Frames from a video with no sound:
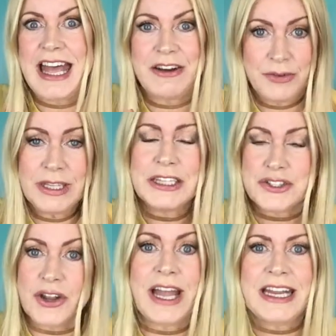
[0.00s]
really
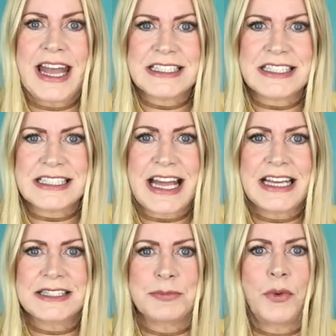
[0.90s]
try and
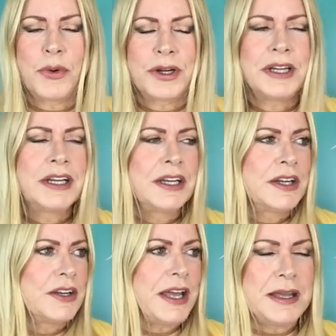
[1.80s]
exercise more,
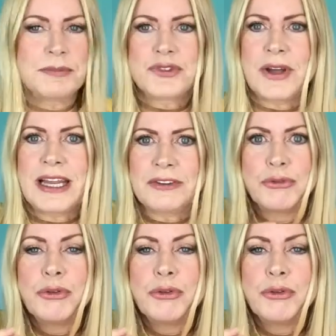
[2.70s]
try and